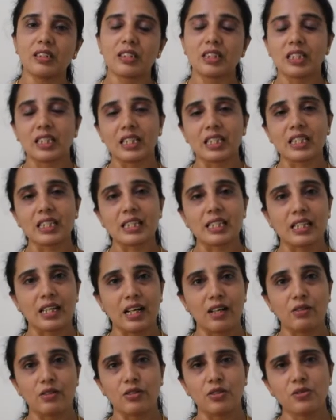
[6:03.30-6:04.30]
things
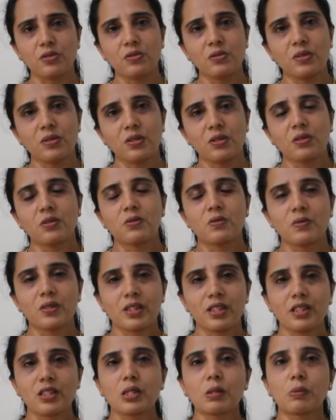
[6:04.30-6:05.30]
around you, we
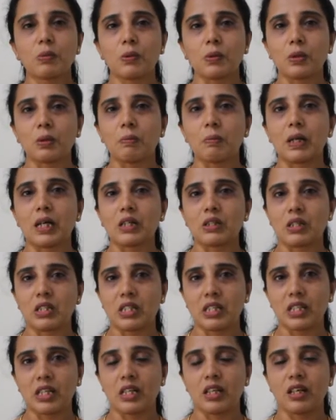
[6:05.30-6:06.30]
just spoke about
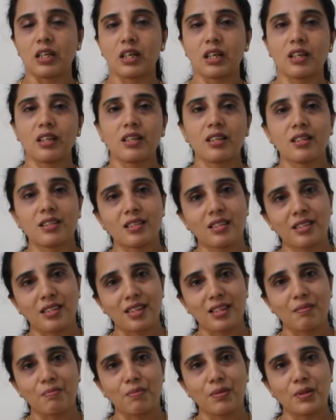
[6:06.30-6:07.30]
chair,
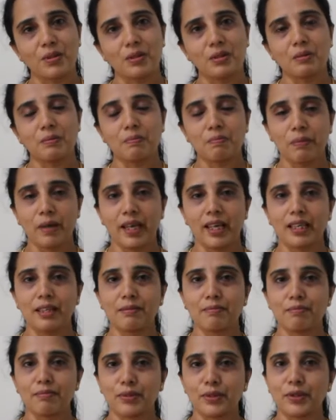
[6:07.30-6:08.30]
table,
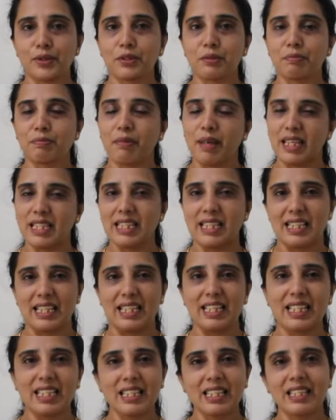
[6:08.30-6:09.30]
pen, book, pencil,
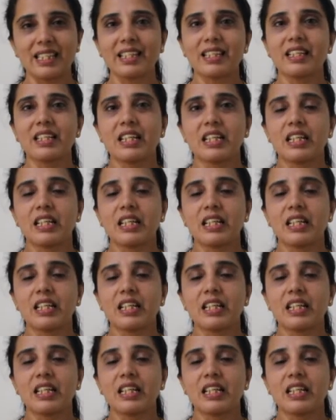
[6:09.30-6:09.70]
isn't it?